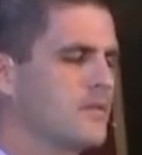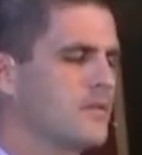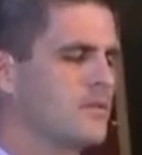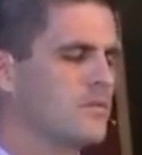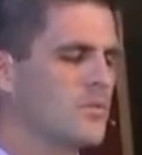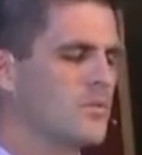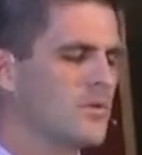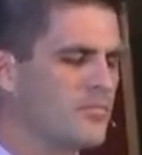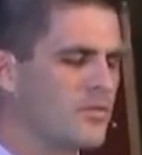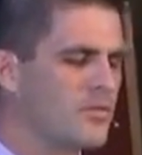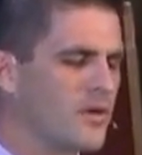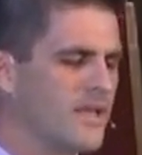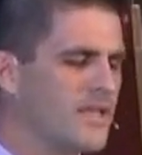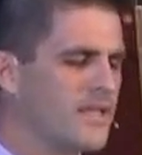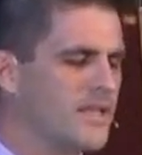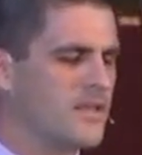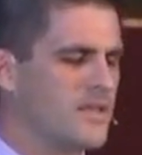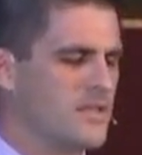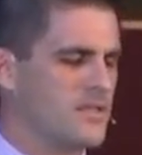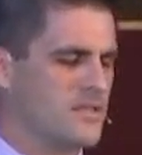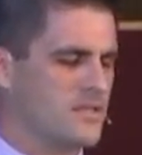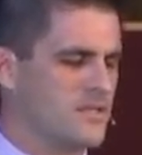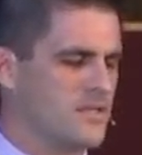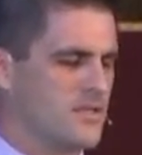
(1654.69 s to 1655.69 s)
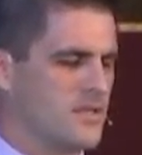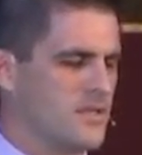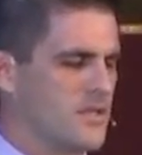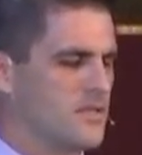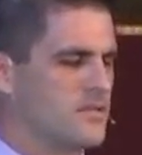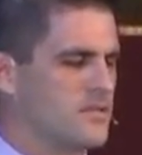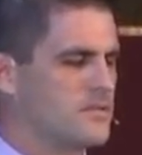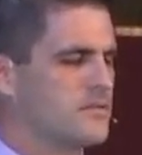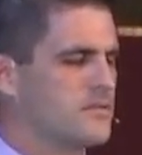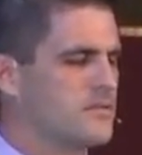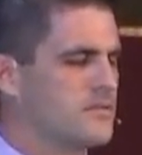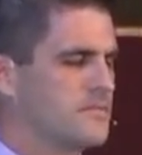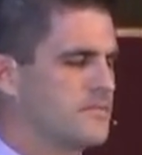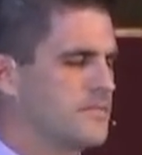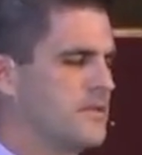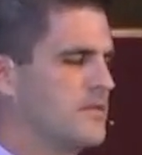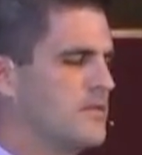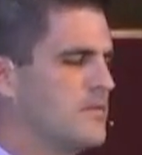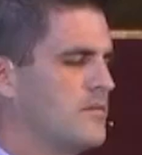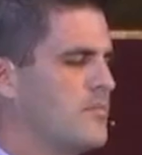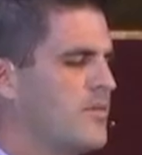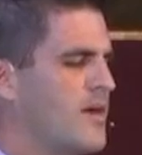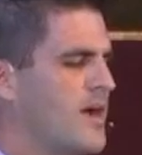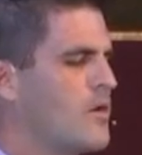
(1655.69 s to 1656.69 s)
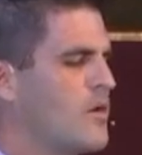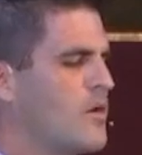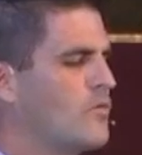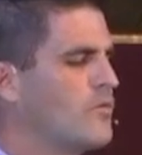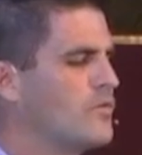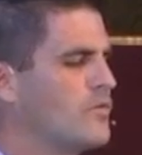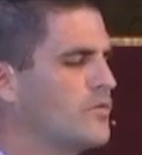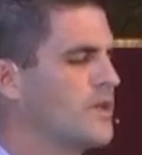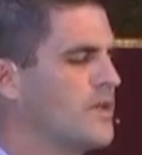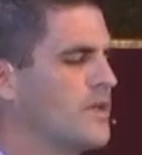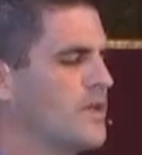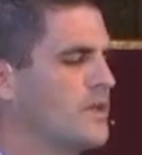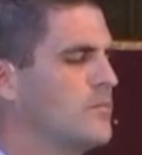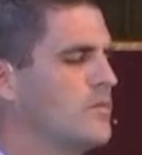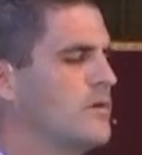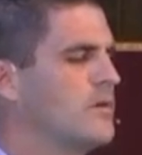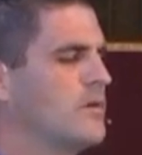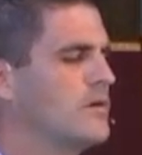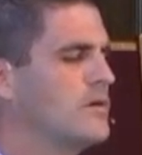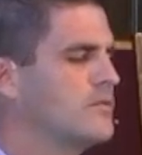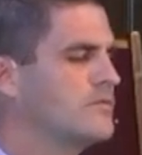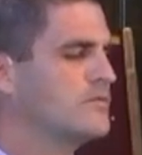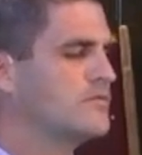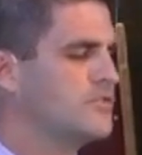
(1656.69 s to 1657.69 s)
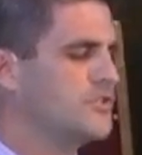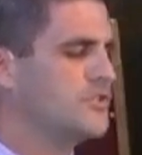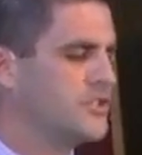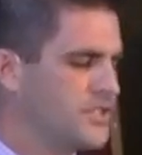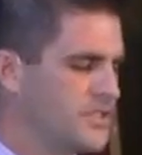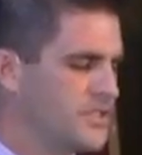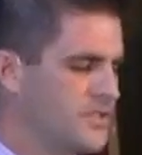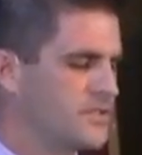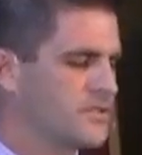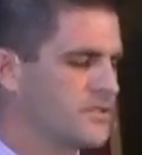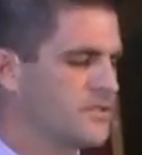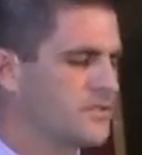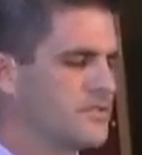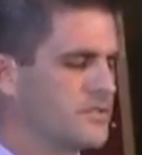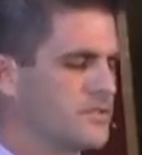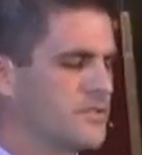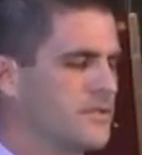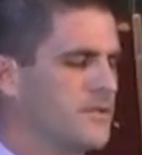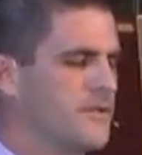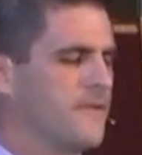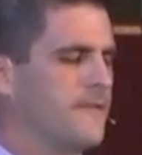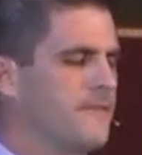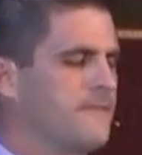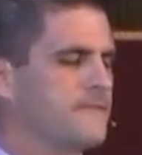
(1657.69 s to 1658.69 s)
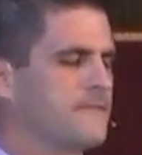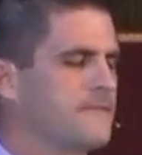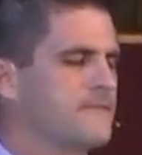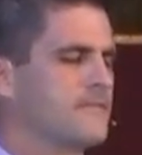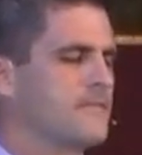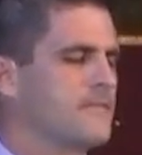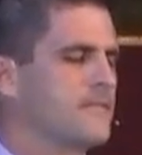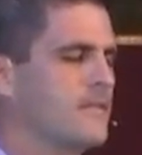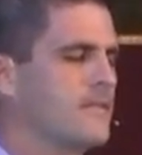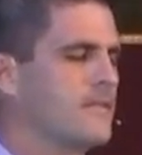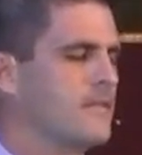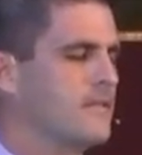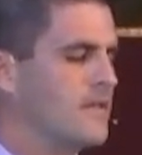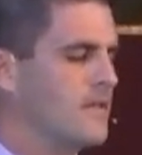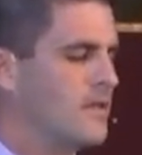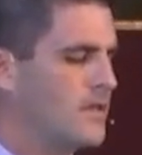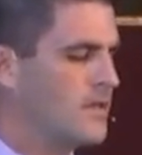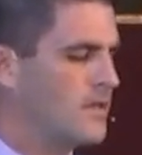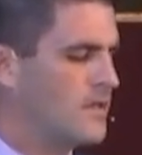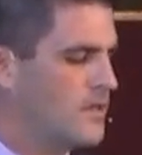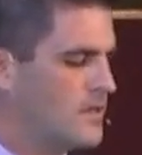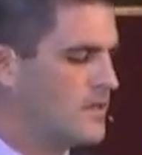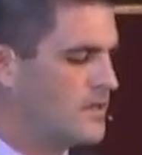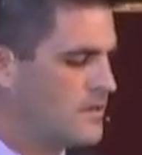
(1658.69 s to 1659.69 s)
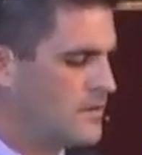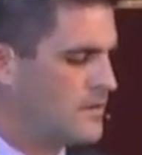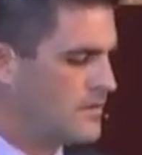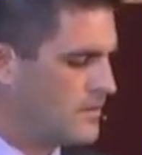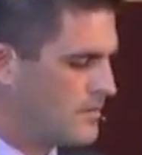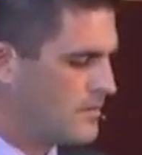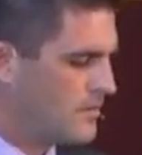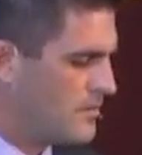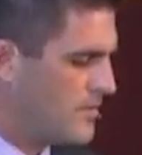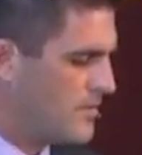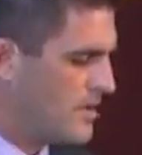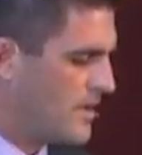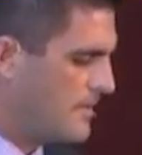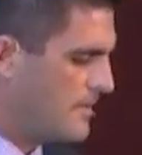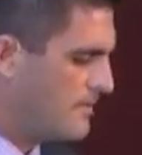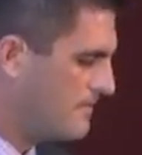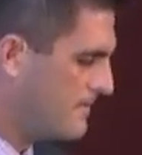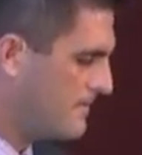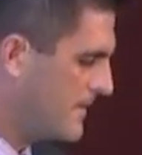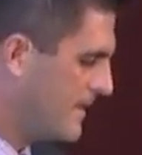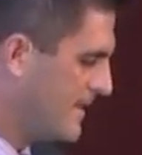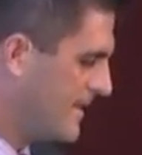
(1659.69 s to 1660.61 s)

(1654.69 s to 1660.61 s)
And we pray these things in the powerful name of Jesus. Amen.